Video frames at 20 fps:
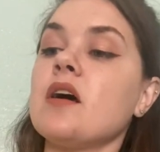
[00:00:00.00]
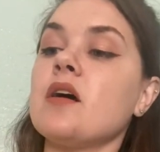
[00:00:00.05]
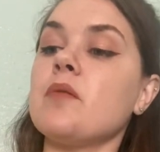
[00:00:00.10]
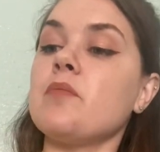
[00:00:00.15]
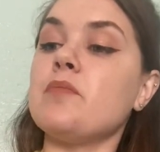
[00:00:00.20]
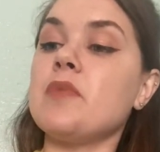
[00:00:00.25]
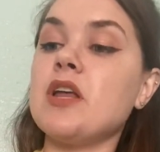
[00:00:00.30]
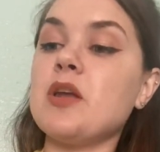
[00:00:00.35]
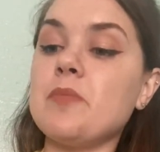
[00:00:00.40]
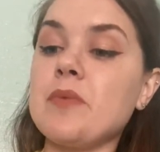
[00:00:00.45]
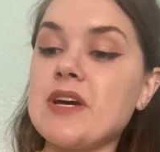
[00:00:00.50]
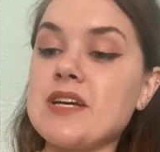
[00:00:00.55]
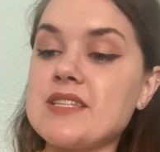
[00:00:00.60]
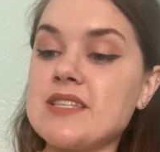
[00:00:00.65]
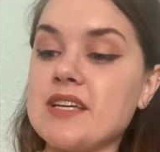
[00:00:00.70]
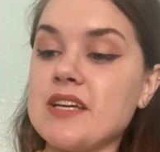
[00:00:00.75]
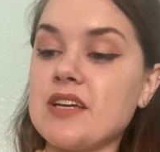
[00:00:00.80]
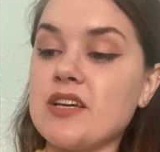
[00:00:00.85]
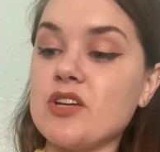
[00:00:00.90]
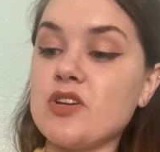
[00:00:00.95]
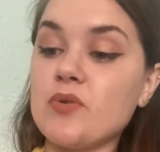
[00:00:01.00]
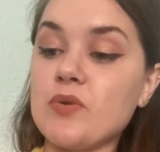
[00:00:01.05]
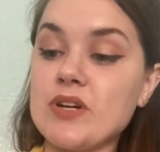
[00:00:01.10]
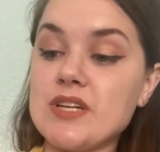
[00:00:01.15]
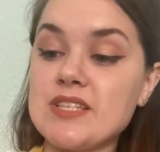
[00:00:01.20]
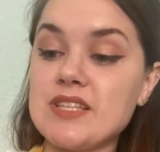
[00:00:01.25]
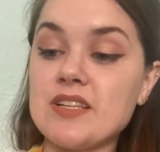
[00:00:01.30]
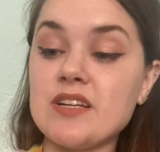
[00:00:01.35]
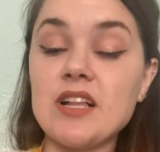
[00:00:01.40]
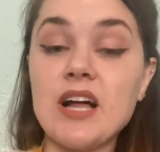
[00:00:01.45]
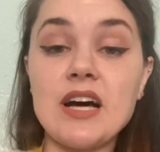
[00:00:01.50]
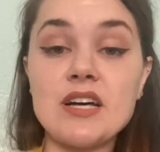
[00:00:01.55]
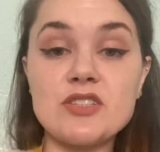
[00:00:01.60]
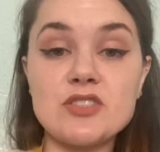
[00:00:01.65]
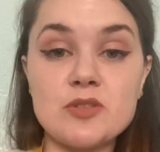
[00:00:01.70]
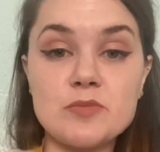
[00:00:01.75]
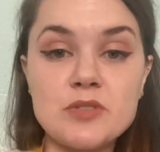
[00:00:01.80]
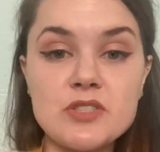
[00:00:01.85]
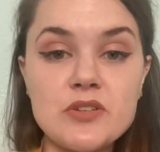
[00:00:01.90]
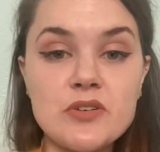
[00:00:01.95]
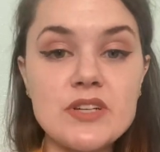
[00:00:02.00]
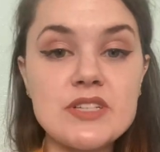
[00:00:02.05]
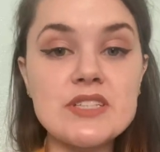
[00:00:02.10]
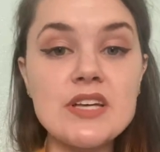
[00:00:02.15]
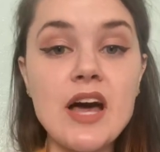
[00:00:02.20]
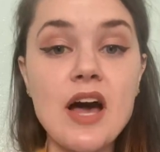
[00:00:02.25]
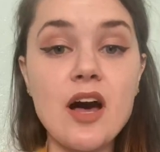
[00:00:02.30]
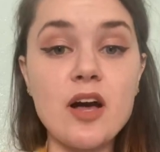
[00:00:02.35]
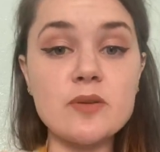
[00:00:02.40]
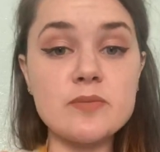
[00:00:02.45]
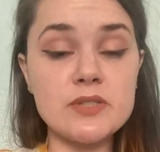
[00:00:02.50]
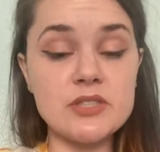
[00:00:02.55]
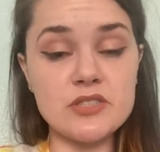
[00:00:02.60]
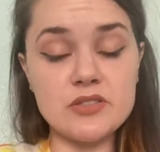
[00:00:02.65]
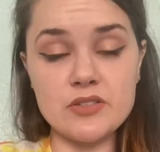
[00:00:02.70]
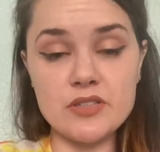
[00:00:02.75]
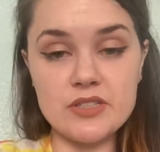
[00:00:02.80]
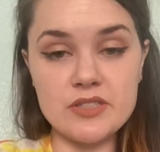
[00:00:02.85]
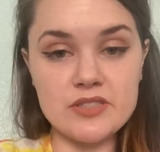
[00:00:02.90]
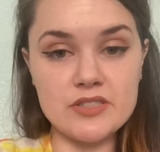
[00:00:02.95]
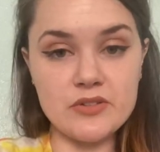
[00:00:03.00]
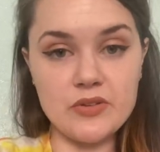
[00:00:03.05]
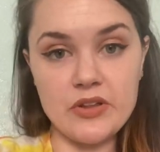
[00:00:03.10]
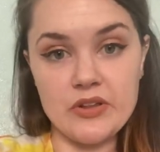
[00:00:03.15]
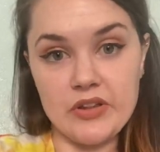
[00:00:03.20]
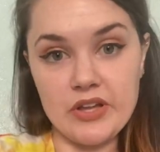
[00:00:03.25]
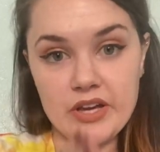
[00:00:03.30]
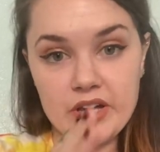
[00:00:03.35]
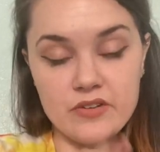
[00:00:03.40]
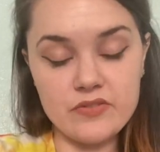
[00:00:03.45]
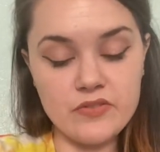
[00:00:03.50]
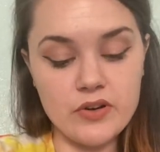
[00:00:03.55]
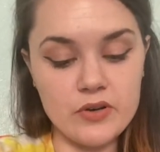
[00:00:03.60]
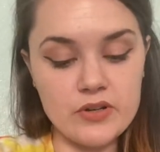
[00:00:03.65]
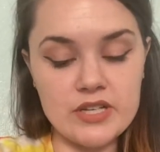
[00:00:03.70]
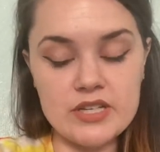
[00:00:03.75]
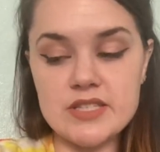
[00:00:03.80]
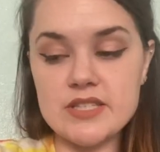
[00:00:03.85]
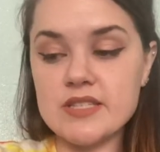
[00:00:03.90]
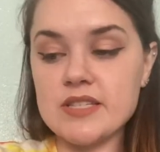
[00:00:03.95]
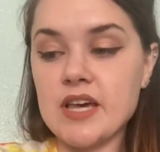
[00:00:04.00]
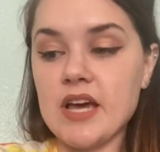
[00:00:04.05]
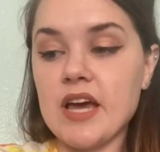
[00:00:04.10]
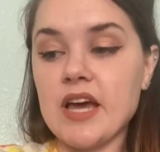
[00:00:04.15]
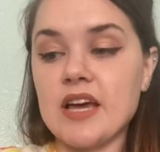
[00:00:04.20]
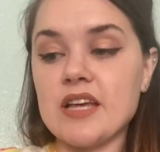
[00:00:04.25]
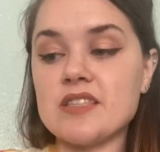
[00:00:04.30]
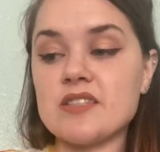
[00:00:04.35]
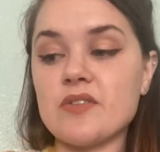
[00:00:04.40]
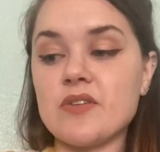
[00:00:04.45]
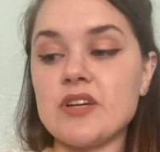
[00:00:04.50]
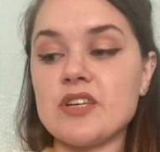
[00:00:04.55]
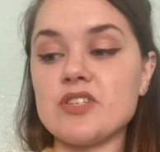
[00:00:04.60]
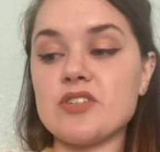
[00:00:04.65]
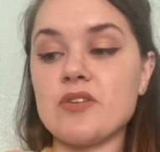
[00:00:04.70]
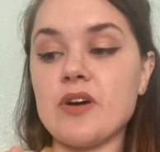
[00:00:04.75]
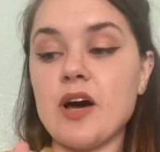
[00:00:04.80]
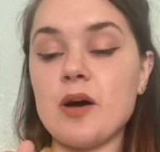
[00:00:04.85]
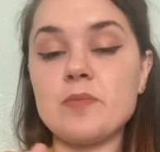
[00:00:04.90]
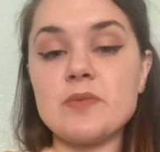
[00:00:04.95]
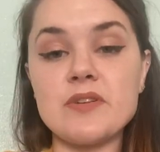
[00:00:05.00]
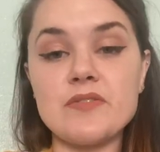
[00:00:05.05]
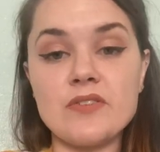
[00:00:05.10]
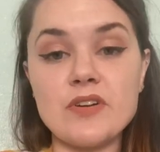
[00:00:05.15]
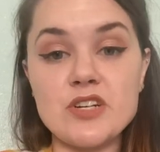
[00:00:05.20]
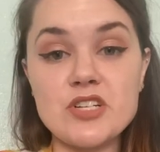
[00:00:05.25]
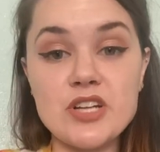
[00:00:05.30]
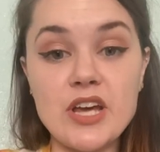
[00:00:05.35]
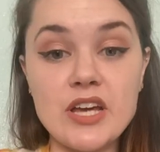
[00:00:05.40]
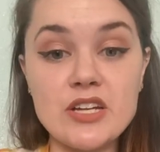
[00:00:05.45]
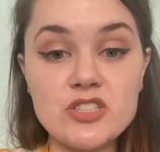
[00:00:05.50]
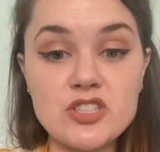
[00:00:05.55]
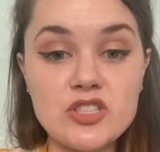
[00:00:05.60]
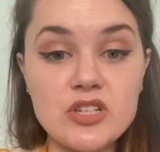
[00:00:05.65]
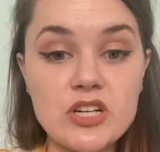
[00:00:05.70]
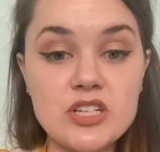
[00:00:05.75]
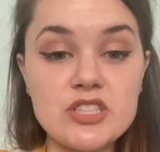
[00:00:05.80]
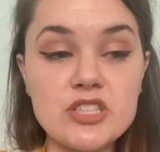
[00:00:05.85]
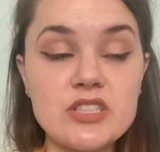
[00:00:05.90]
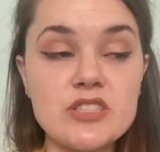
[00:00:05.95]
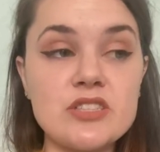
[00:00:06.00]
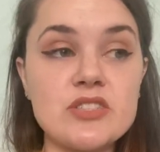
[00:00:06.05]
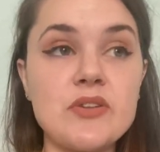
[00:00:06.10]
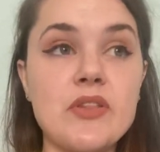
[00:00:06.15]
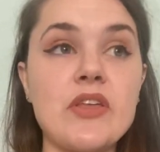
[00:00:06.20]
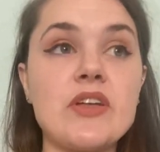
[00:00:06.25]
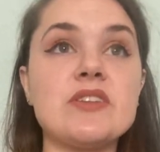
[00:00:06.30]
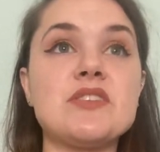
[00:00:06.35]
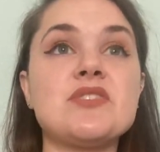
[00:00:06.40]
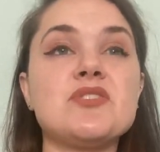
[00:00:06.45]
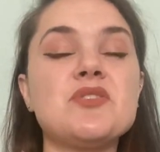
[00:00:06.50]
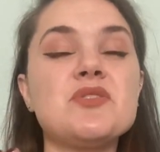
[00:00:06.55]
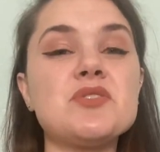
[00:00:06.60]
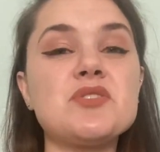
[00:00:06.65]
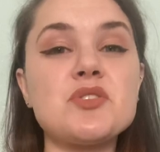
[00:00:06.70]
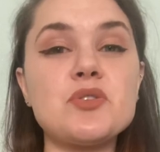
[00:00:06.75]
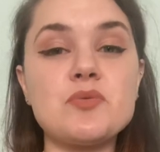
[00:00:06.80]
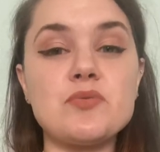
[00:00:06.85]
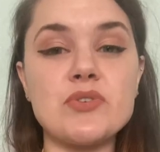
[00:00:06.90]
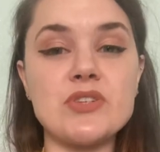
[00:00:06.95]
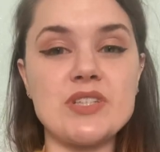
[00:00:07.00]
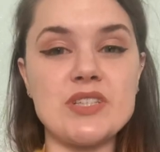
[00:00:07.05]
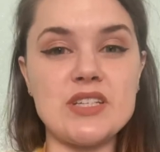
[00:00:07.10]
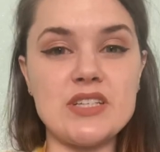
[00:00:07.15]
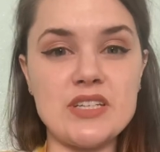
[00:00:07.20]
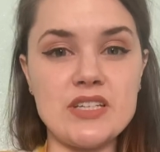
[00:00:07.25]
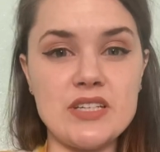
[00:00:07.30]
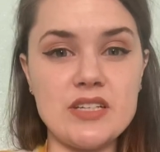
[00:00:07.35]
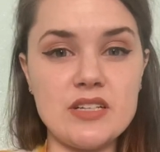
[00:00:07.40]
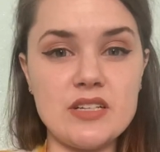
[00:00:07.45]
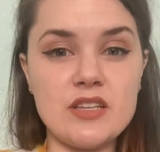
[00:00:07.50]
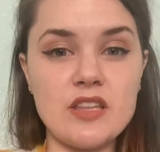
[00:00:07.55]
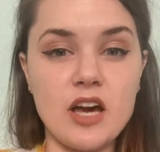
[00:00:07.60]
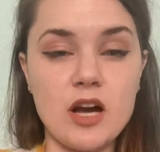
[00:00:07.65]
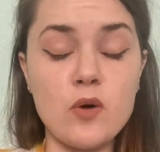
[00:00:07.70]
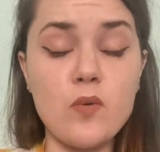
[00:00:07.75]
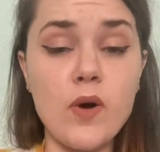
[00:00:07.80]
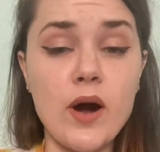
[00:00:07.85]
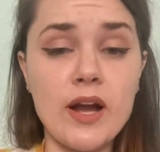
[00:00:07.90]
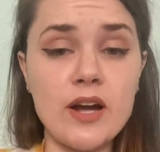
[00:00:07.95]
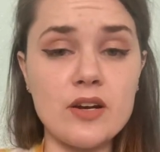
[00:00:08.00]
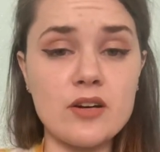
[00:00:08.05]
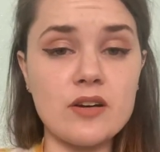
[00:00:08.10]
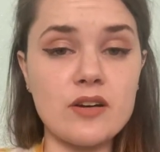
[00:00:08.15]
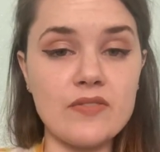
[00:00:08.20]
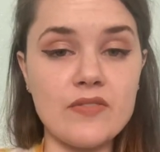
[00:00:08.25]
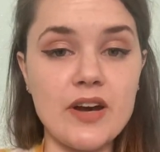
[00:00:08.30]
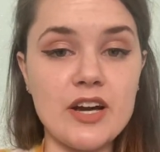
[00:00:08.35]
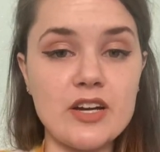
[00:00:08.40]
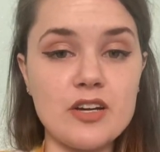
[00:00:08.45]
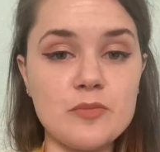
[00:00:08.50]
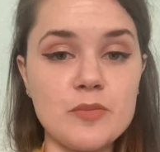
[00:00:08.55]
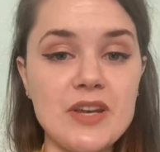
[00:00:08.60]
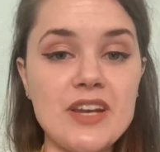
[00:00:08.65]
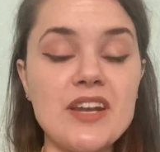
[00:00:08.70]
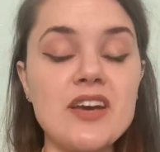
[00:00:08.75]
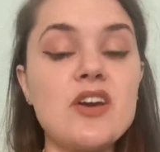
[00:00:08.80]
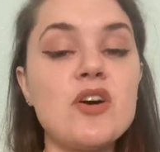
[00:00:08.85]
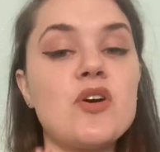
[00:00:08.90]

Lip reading: minimizing noise in the classroom is going to help students so then they can focus. It's going to help differentiate instruction so then students who really need that quieter environment